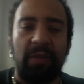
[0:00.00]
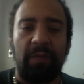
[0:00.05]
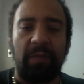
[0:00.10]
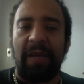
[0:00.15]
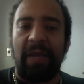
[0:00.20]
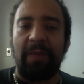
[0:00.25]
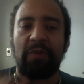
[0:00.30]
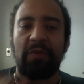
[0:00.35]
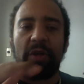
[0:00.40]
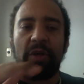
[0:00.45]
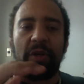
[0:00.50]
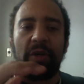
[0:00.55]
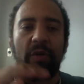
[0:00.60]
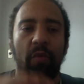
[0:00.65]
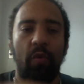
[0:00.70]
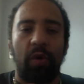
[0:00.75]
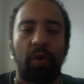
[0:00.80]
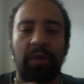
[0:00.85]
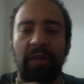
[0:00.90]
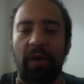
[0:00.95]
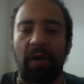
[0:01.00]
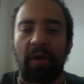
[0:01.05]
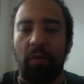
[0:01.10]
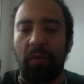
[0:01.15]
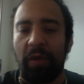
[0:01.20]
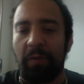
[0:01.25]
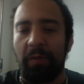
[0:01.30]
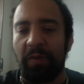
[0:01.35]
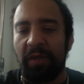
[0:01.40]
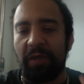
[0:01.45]
sometimes not gonna work that
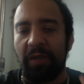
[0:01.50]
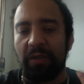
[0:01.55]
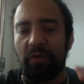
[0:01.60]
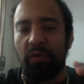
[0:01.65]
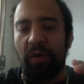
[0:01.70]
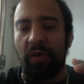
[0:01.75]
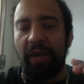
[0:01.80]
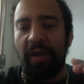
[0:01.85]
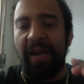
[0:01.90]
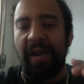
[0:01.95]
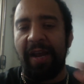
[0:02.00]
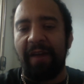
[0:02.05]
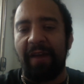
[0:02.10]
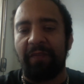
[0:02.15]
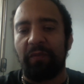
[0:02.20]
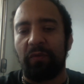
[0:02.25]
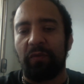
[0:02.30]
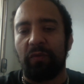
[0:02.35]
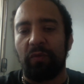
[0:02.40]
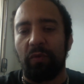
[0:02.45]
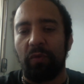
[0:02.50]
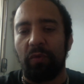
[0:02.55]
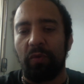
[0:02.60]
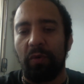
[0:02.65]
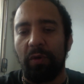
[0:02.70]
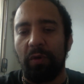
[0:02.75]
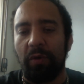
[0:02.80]
way because you have to